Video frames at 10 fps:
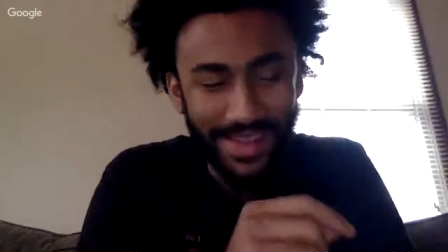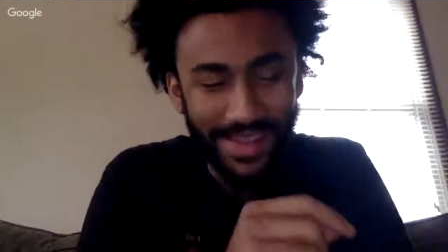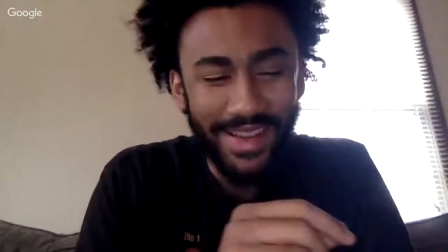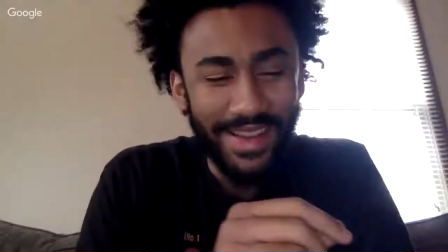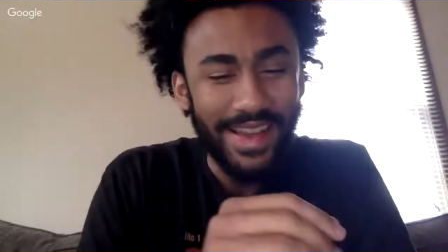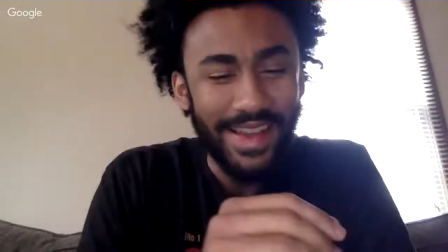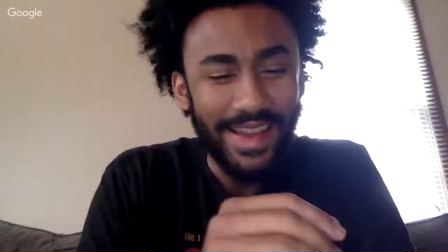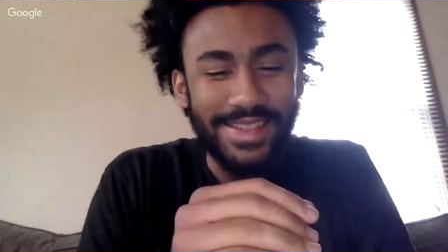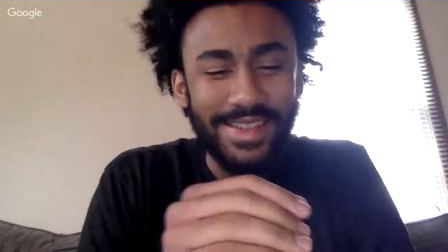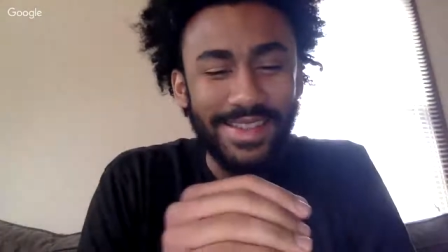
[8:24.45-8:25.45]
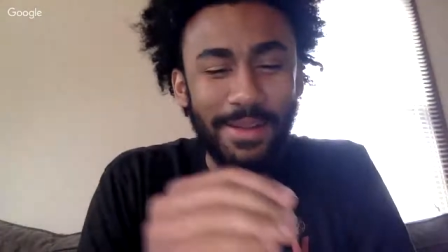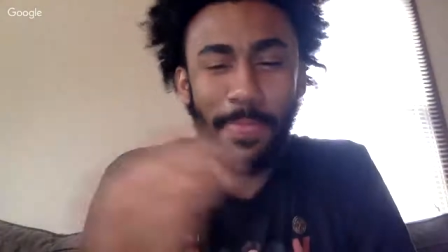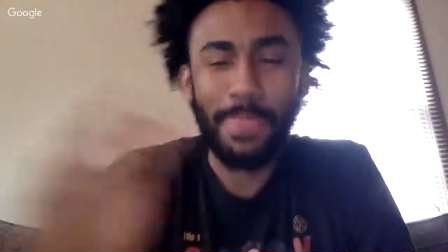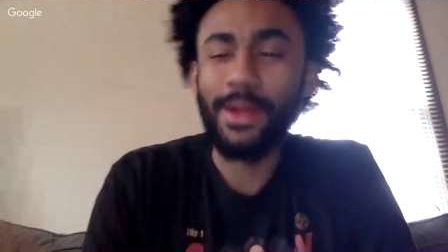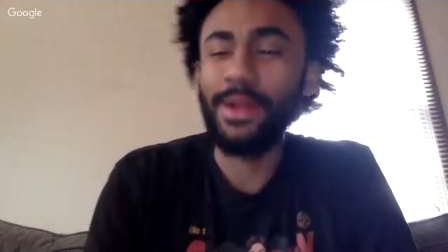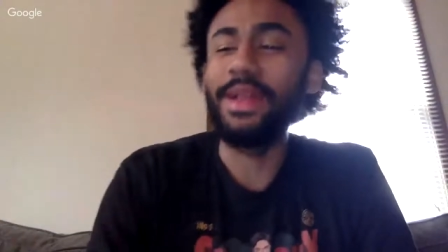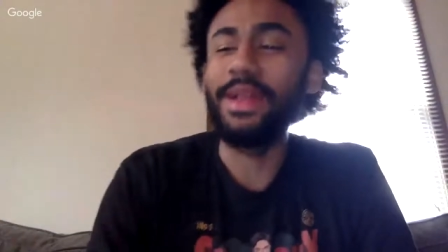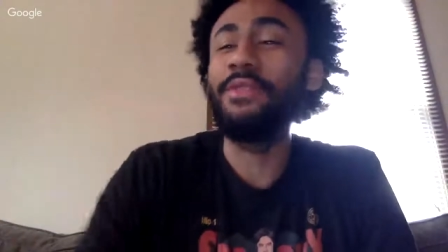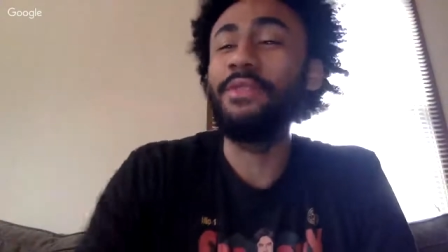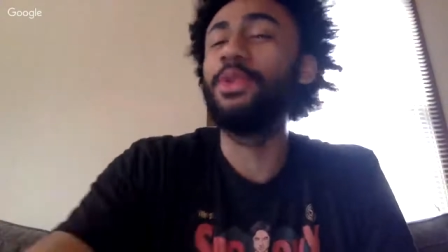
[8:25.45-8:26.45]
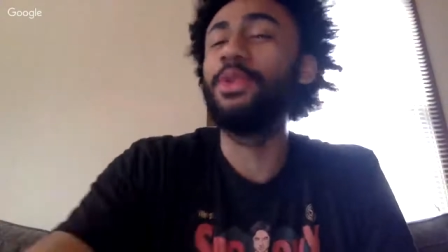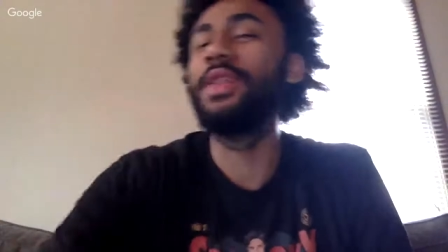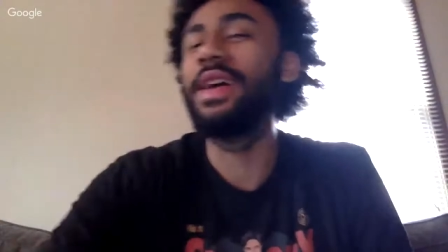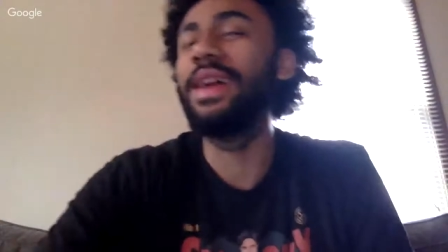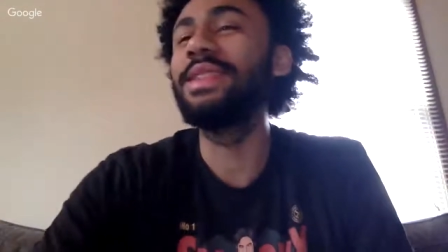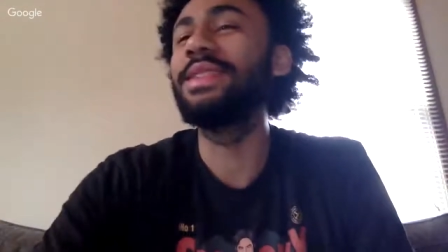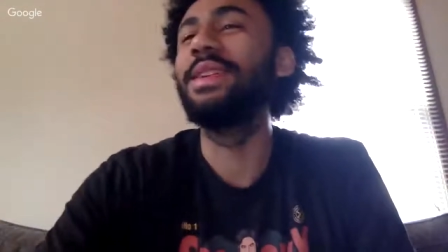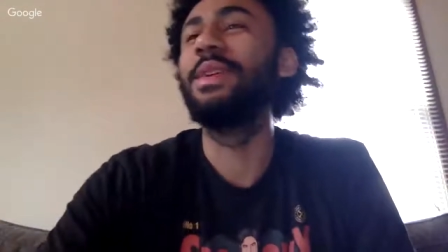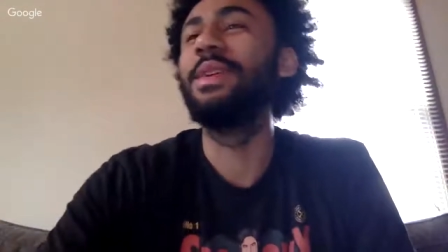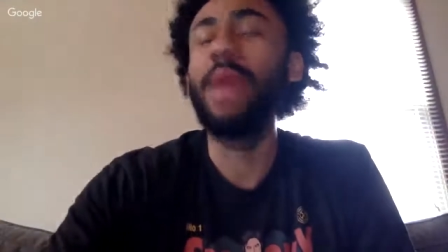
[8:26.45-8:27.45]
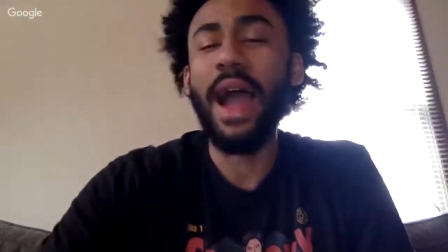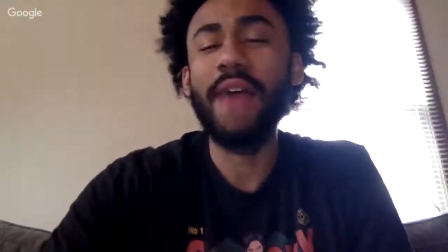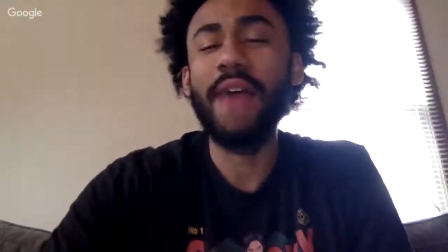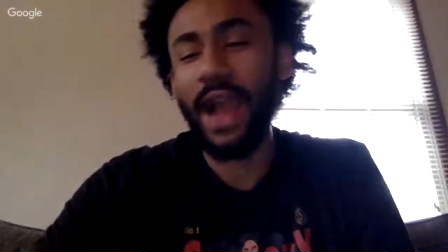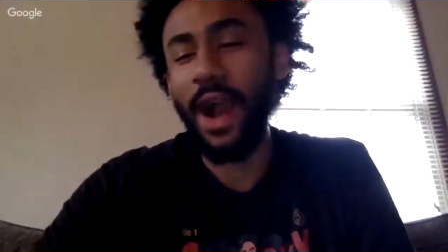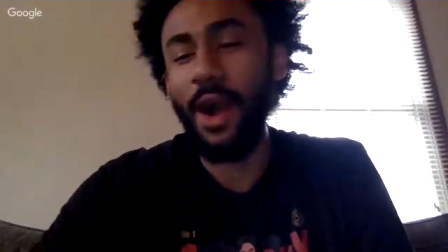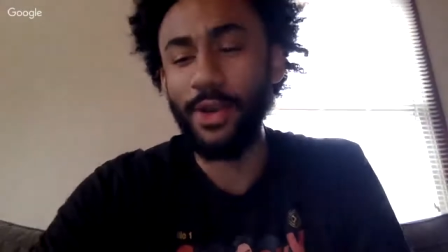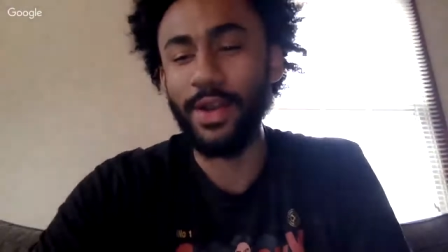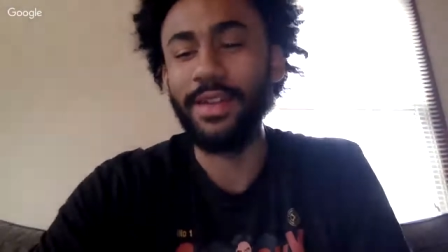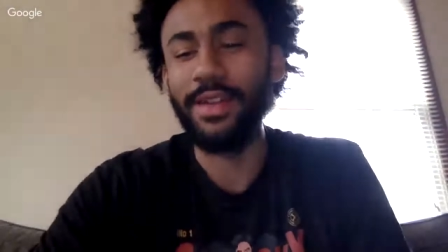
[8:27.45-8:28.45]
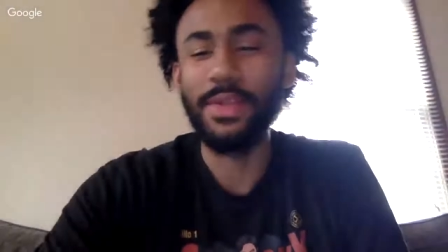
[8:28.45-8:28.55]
it's there. If you do this, we have a counter. There's a